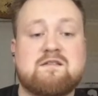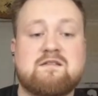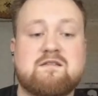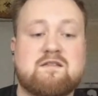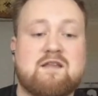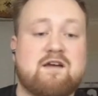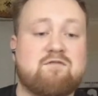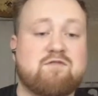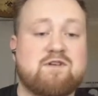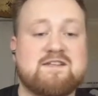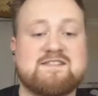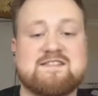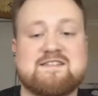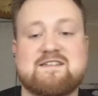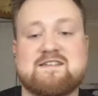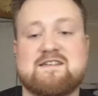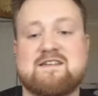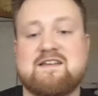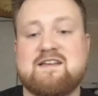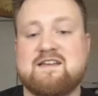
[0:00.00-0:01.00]
That
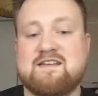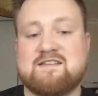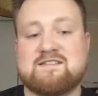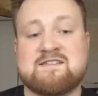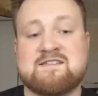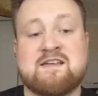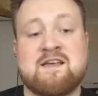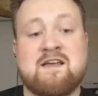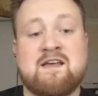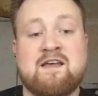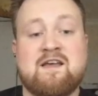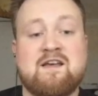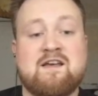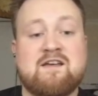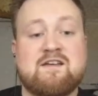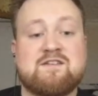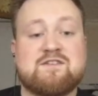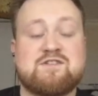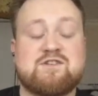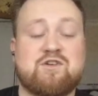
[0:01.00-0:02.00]
reason is
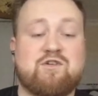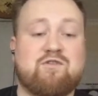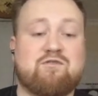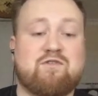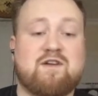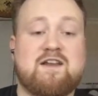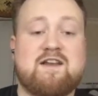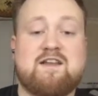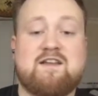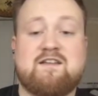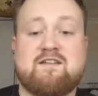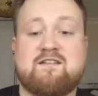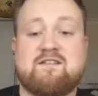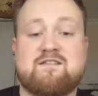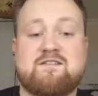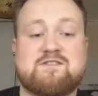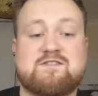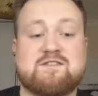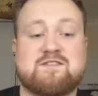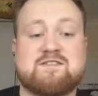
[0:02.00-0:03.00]
to really
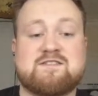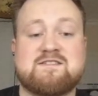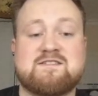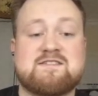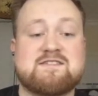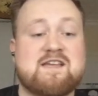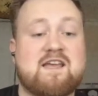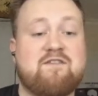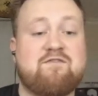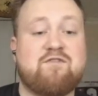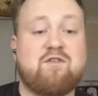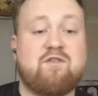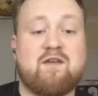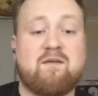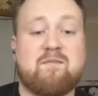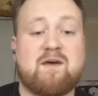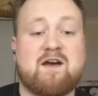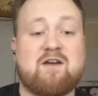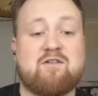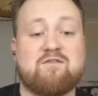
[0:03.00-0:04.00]
just save you the
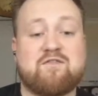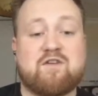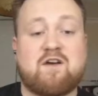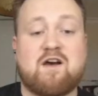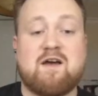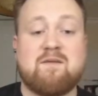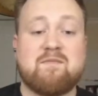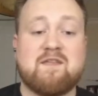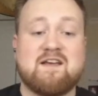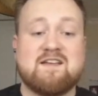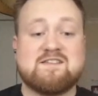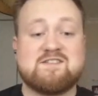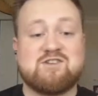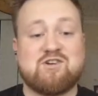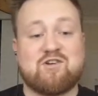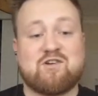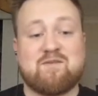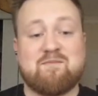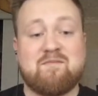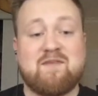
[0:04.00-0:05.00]
amount of time that it
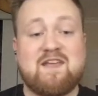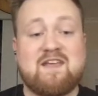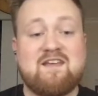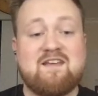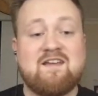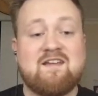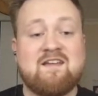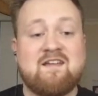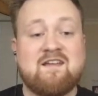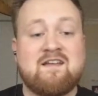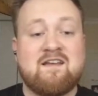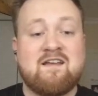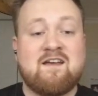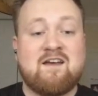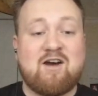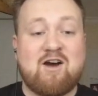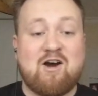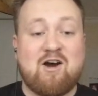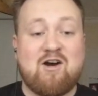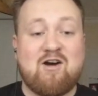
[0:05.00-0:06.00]
took me,
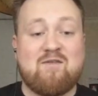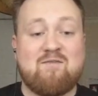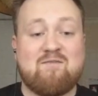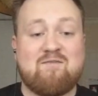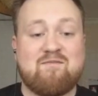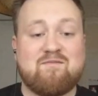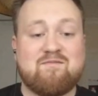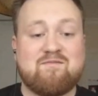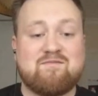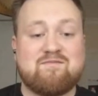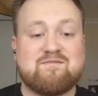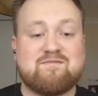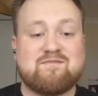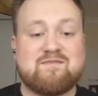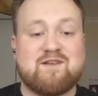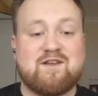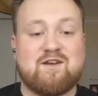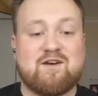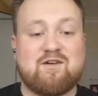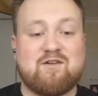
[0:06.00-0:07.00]
um,
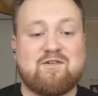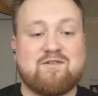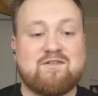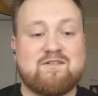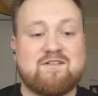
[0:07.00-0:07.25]
you know,